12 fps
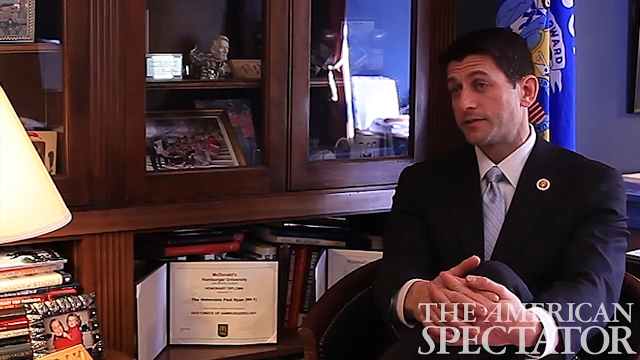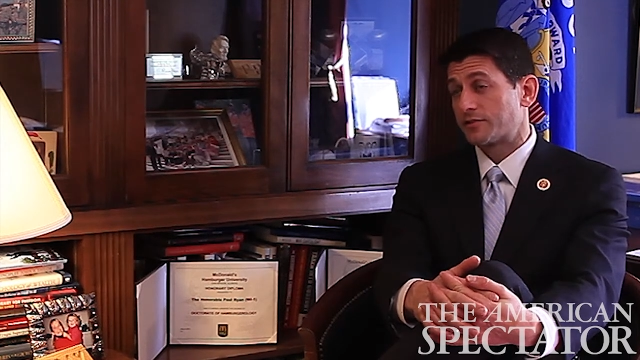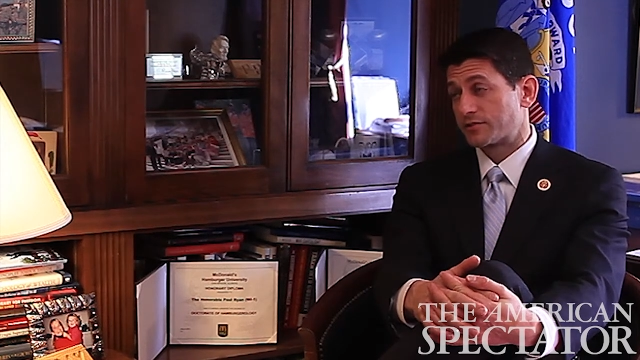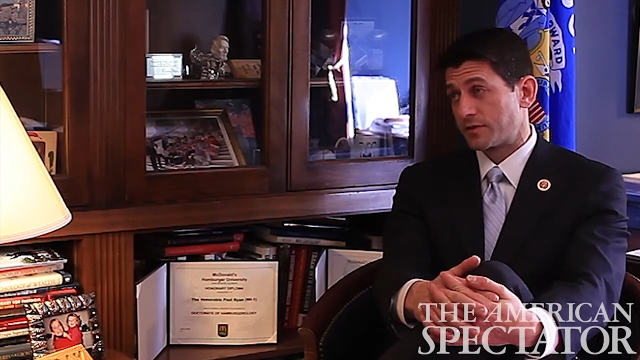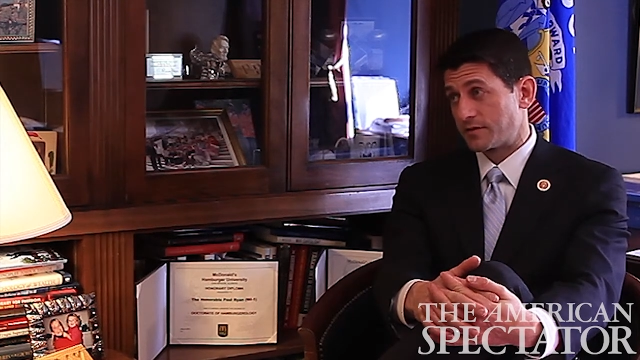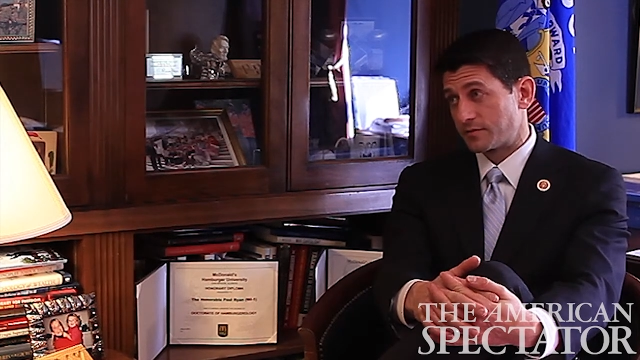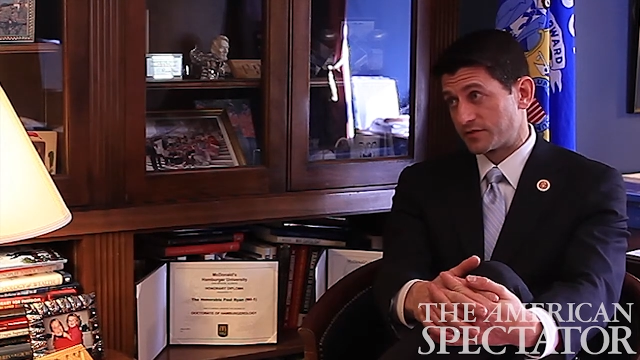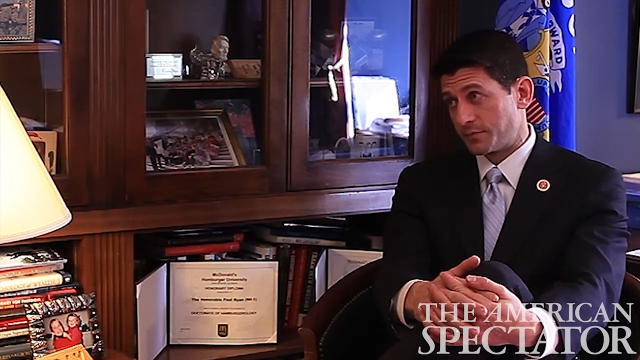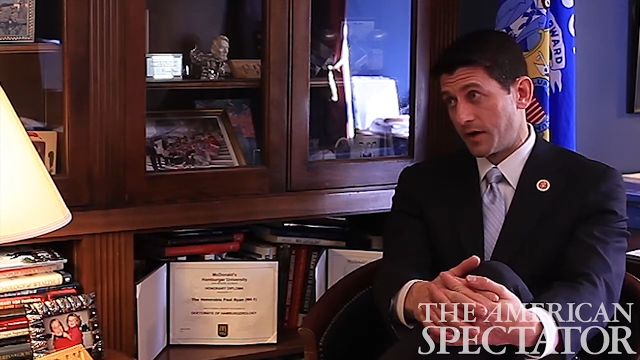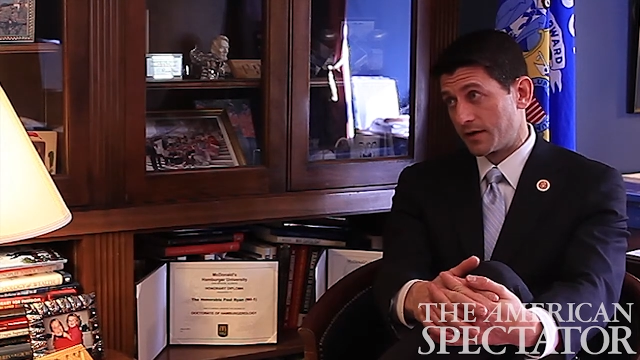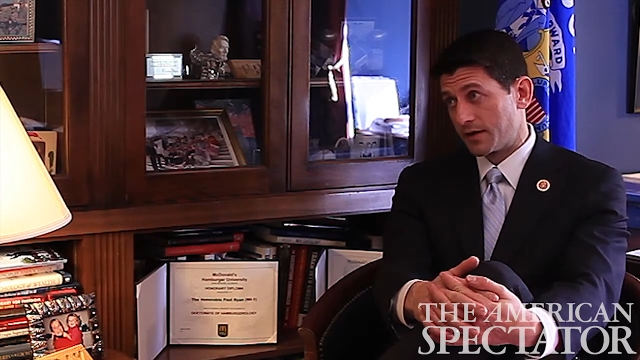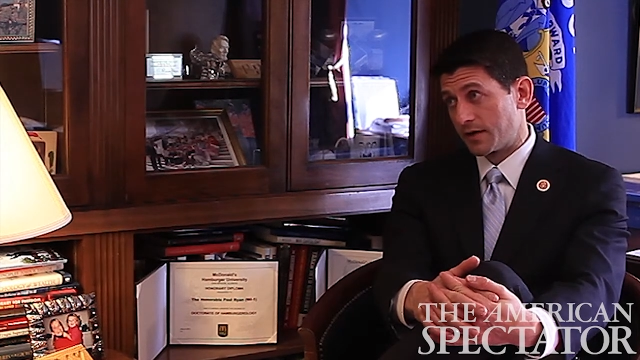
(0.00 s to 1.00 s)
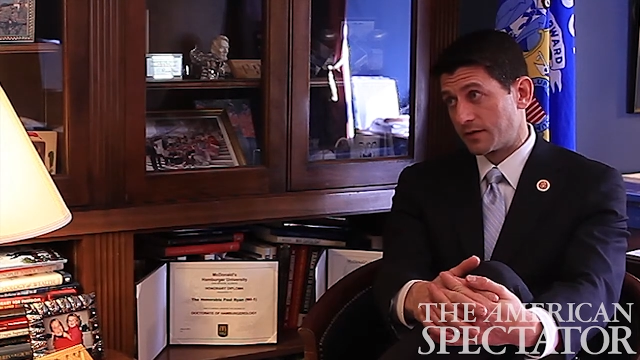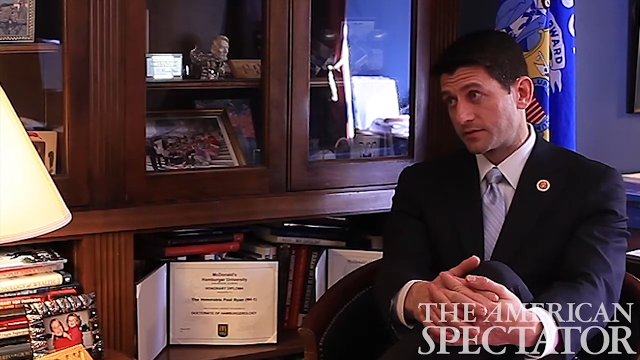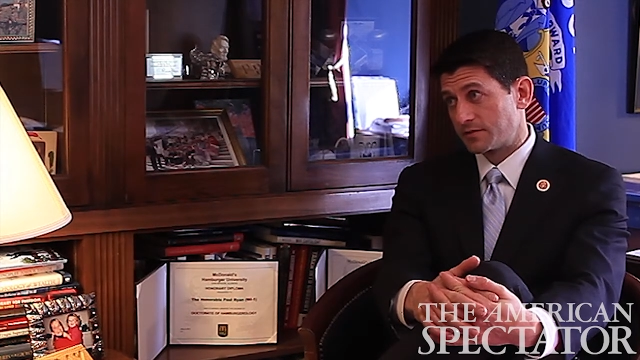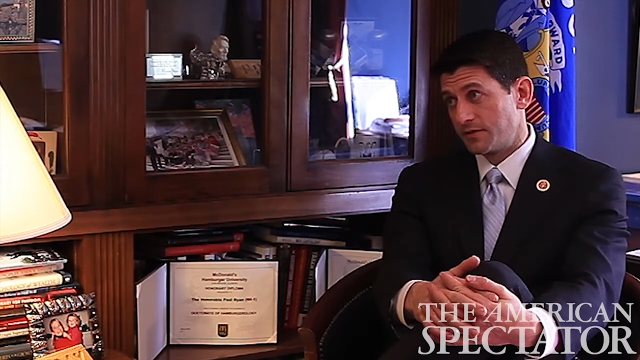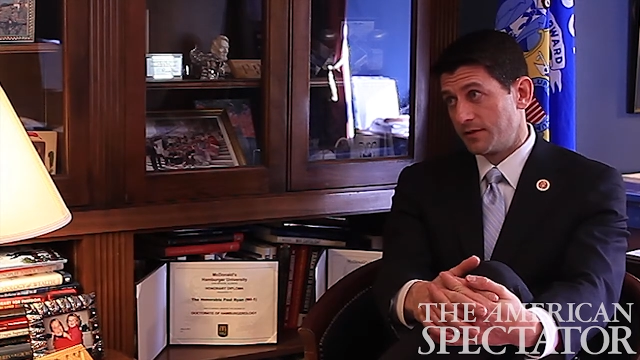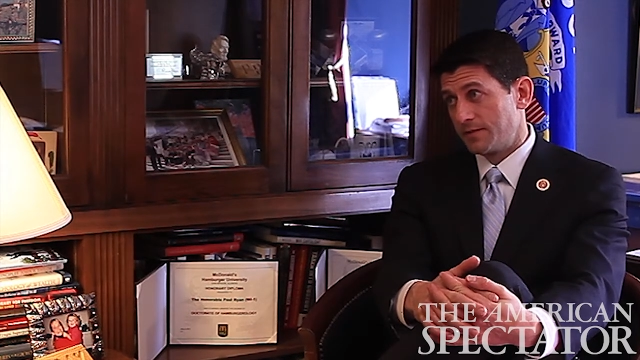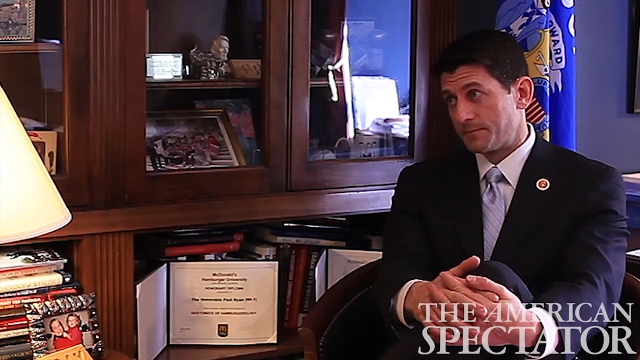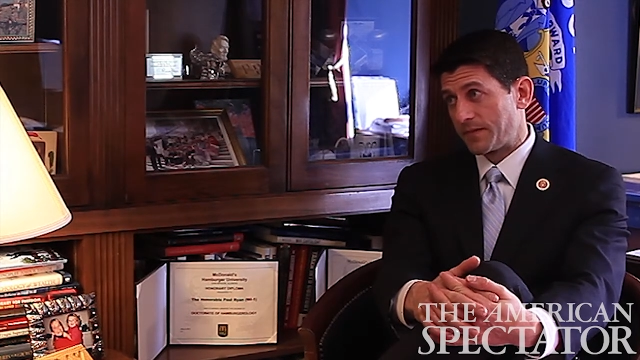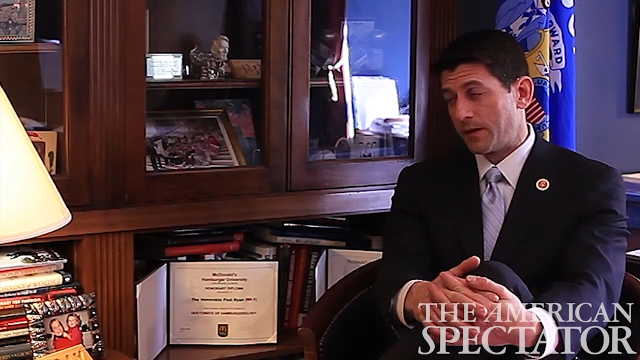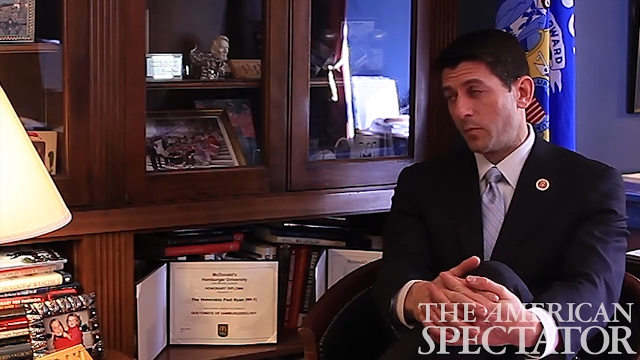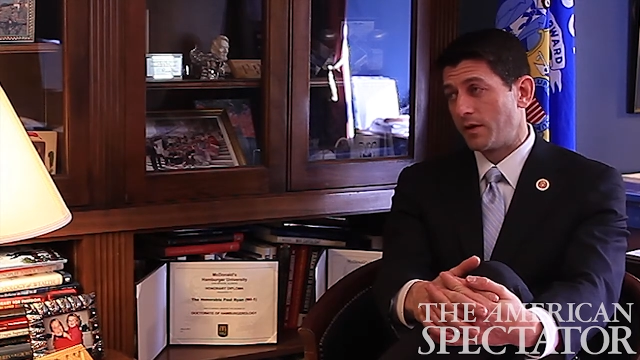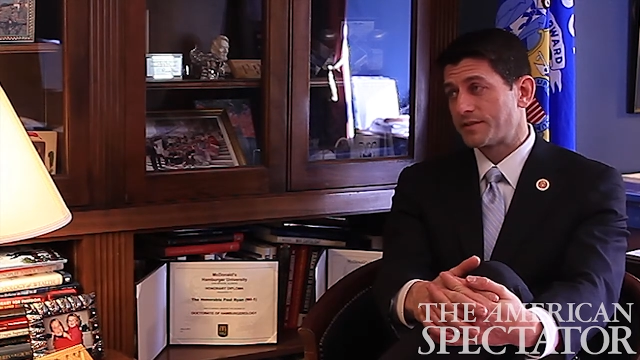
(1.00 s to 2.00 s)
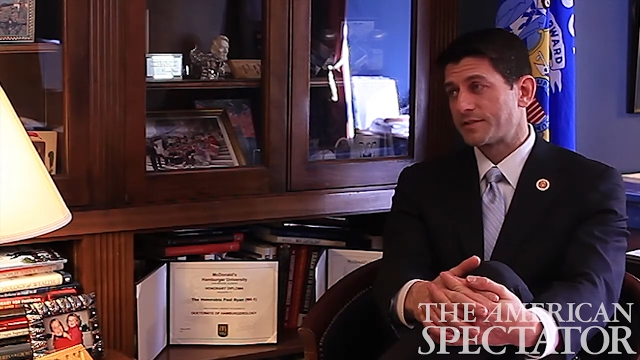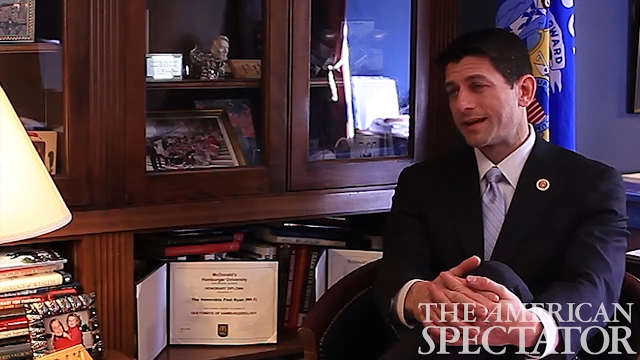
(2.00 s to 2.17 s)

And interest rates will spike on us. And once